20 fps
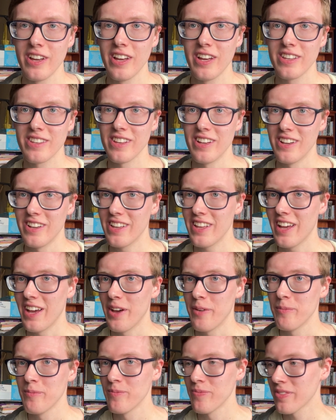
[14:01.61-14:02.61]
So yeah,
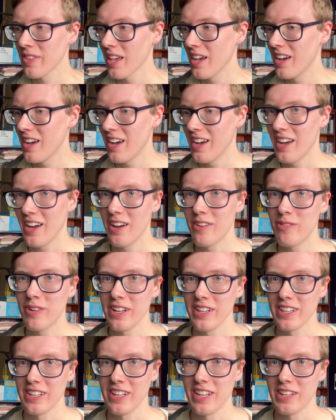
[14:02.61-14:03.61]
I
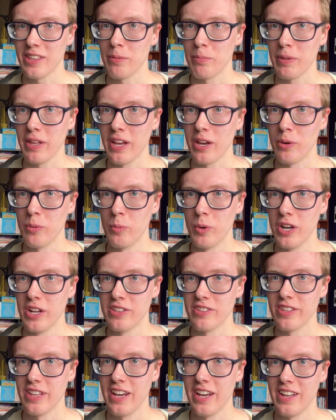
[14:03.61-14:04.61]
really like the play on
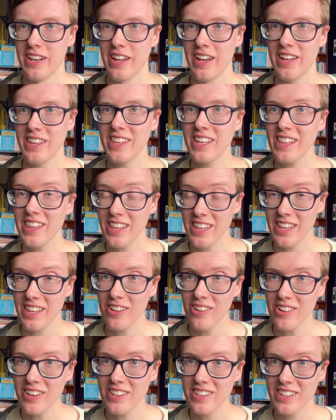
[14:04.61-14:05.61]
words there. And I think,
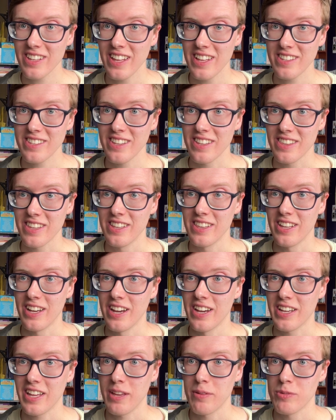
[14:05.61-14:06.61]
honestly, that's something that
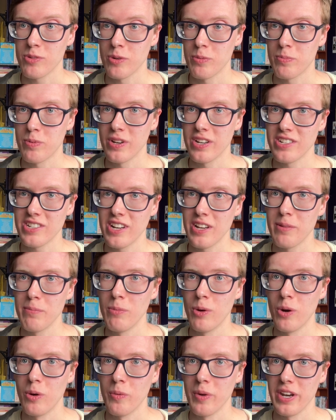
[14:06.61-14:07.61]
I came to appreciate
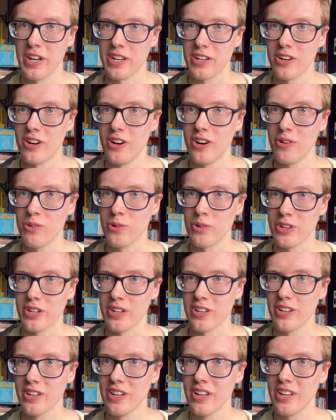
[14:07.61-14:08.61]
more when I got
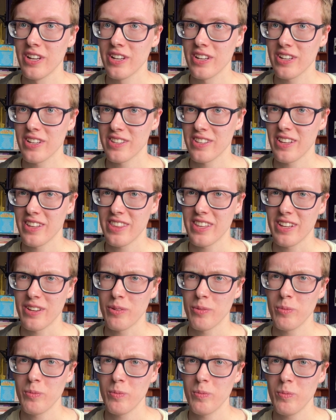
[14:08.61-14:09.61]
older, because I think
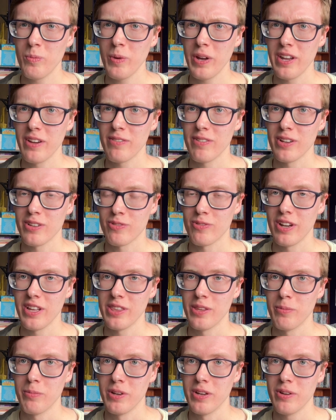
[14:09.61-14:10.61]
when I first read
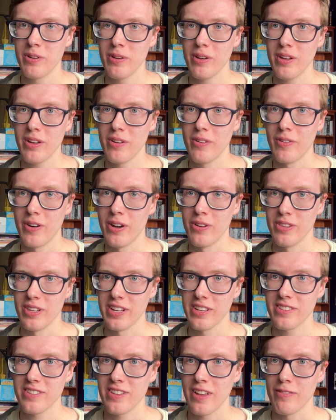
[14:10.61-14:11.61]
them at around
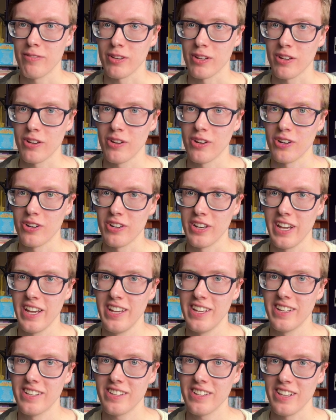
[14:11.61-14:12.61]
like 7 going on
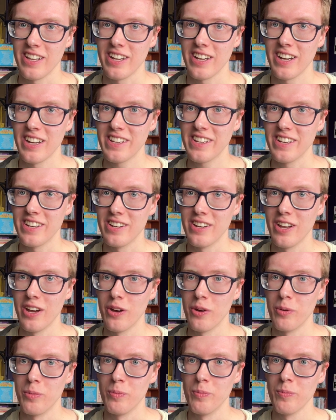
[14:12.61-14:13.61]
8, like I didn't
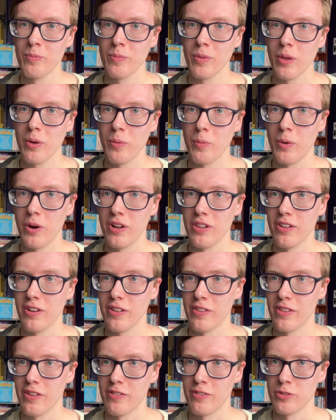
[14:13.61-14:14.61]
know what a lot
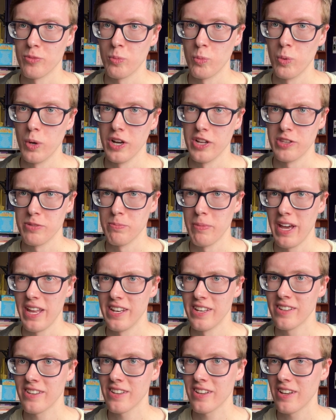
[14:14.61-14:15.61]
of those words
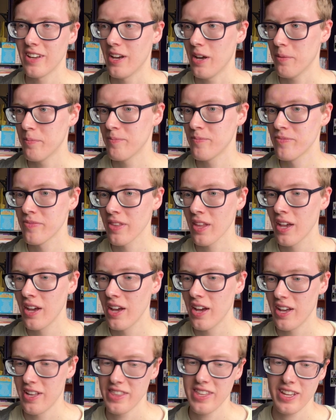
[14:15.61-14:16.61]
meant.
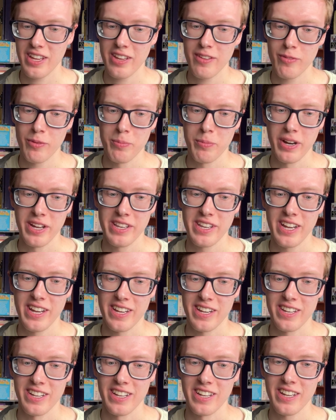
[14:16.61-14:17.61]
I think even my
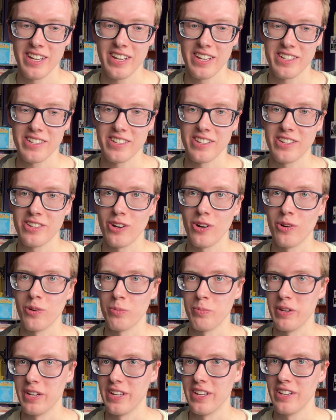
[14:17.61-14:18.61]
dad like actually told
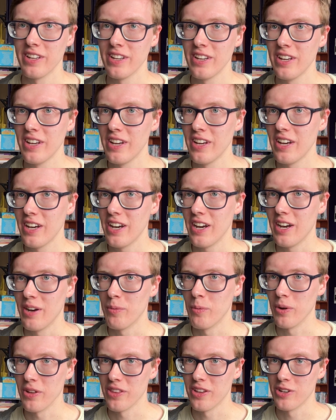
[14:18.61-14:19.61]
me
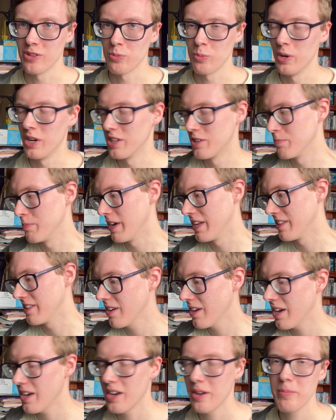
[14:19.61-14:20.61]
what those words meant.
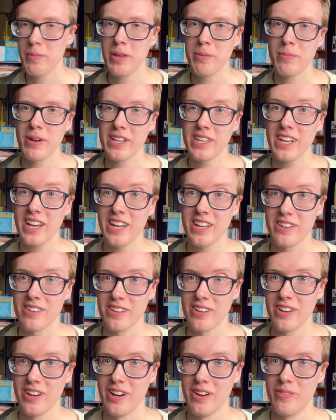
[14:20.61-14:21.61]
And I mean, my dad
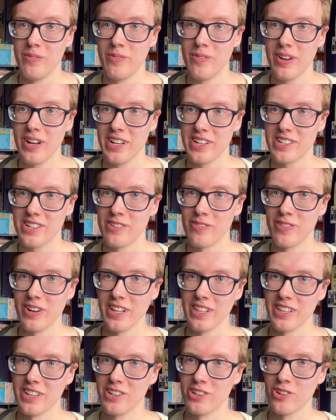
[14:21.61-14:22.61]
actually
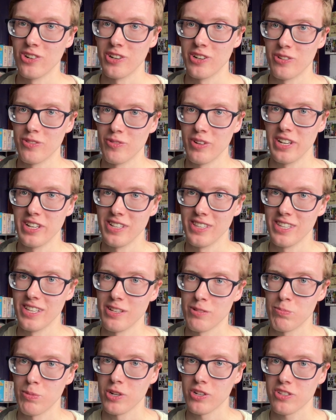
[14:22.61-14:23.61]
really enjoyed reading these
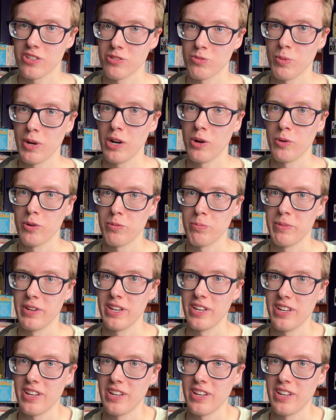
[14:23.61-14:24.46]
books as well with me.